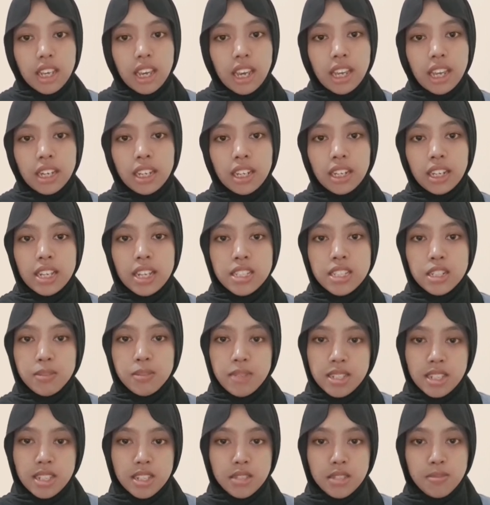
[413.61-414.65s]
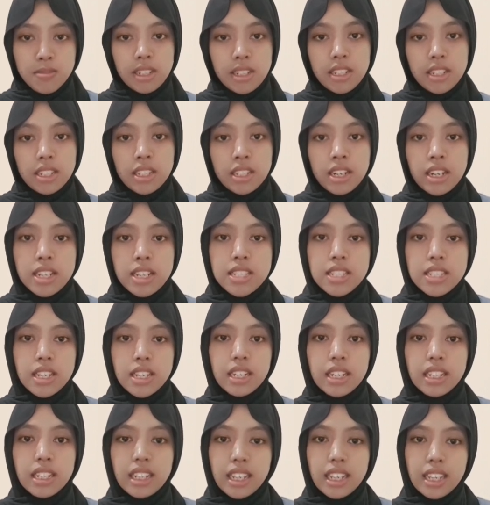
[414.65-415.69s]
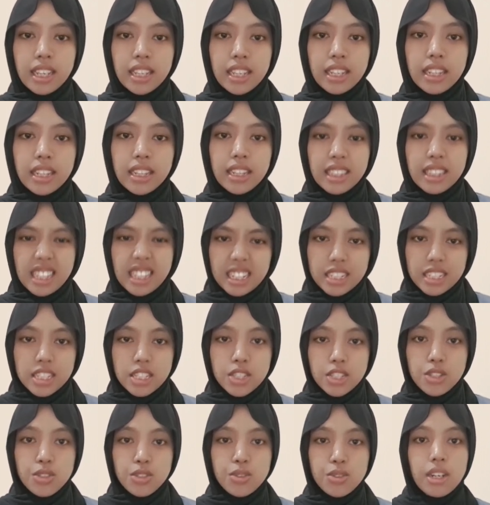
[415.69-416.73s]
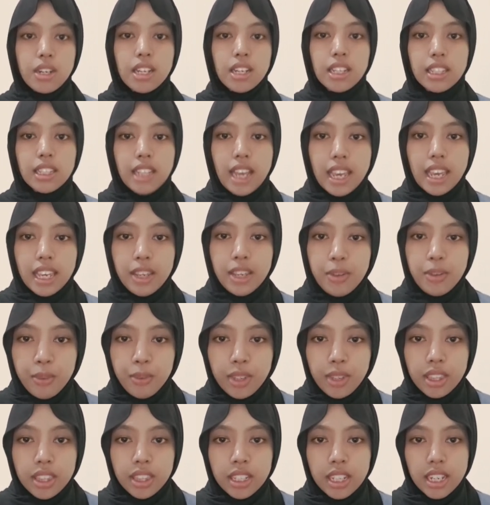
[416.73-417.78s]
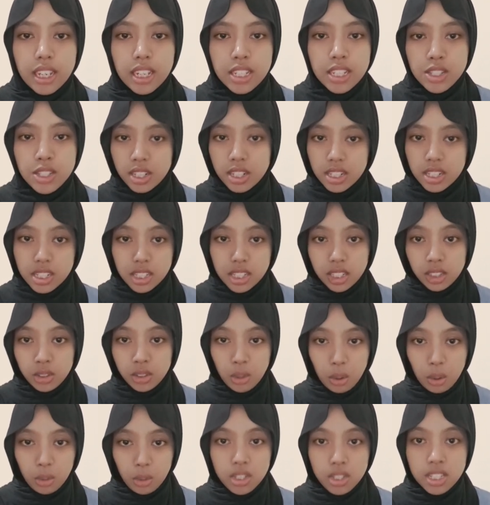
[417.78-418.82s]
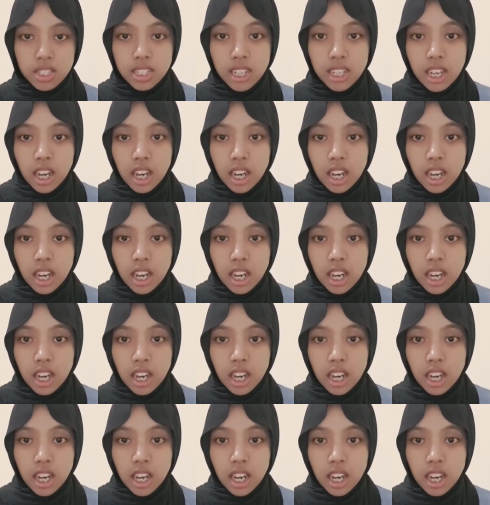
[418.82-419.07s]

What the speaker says: In a classroom assessment, there is a need to align with the instruction goals